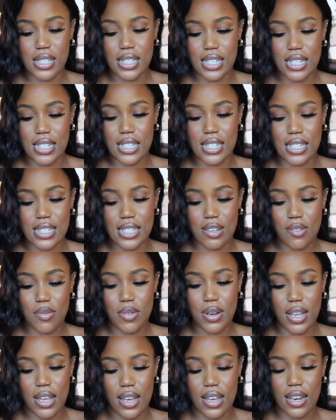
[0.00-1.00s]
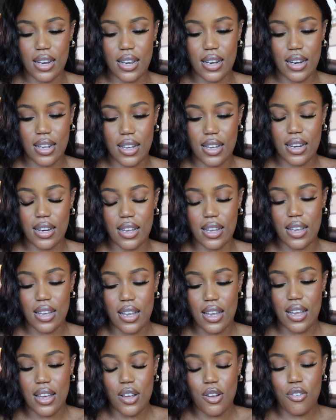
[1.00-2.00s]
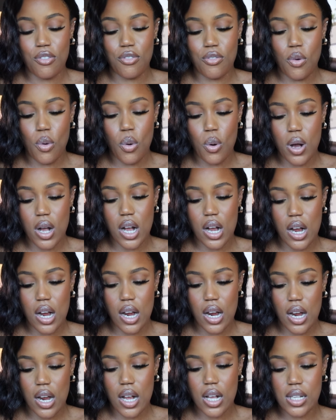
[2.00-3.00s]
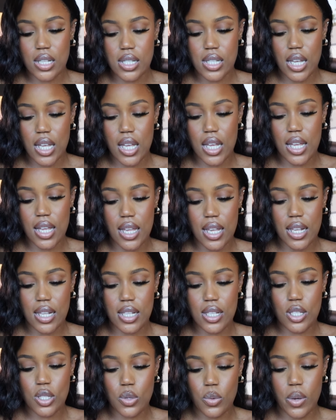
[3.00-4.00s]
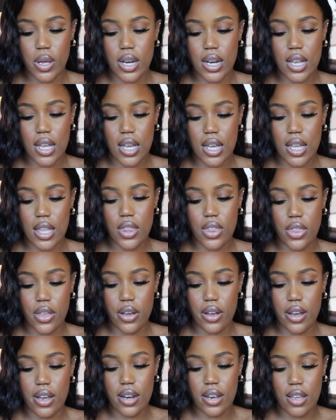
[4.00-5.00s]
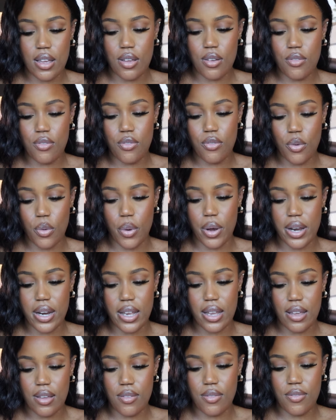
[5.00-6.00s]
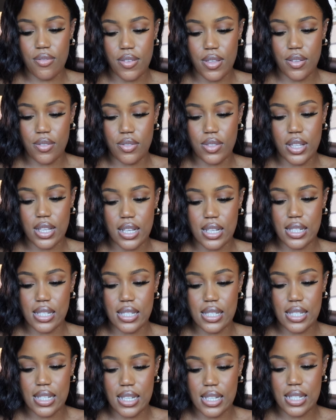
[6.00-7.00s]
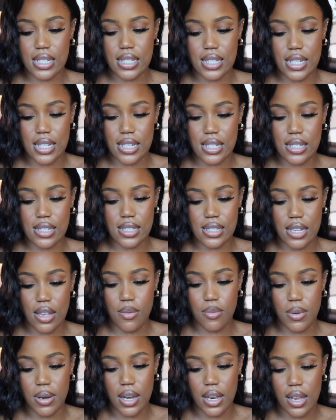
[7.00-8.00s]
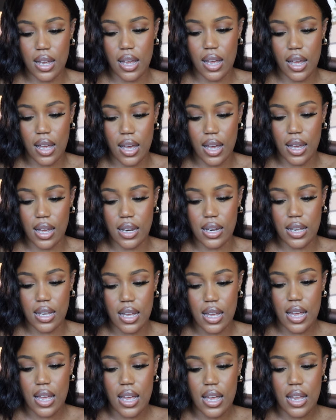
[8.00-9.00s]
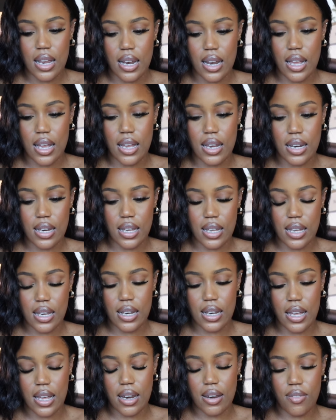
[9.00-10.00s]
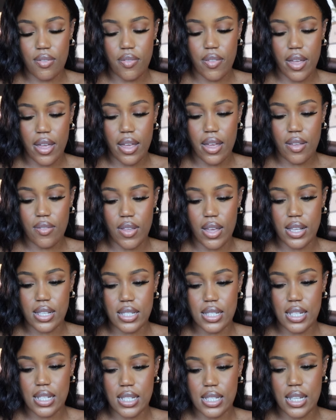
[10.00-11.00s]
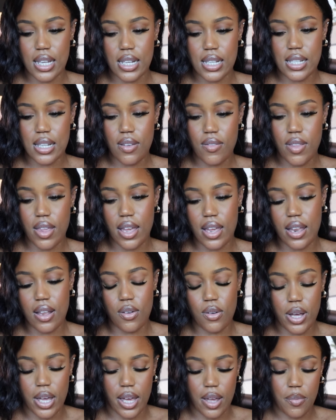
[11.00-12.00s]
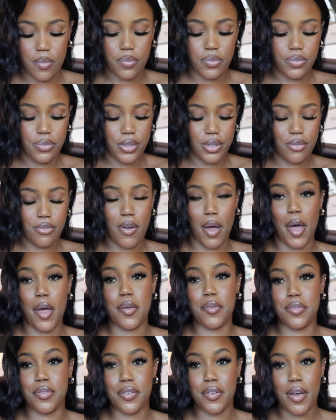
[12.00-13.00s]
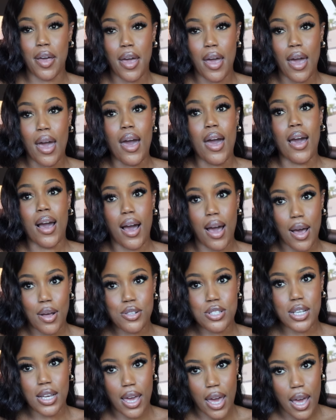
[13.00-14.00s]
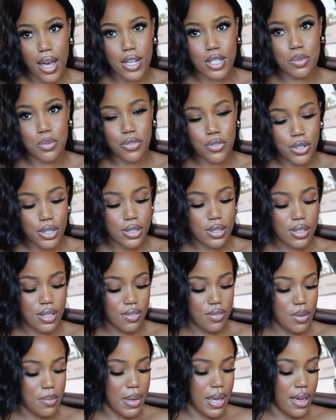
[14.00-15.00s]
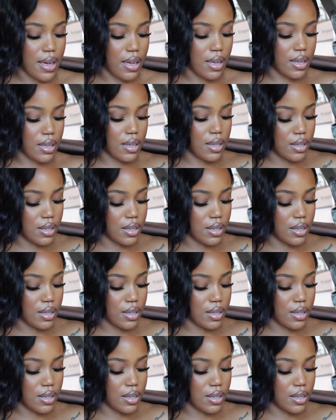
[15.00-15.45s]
60, 70, 80, 90, 4, 10, 20, 30, 40, 50, 60, 70, 80, 90, 95, 96, 97, 98. Okay, 5. Count your cash before you leave the bank.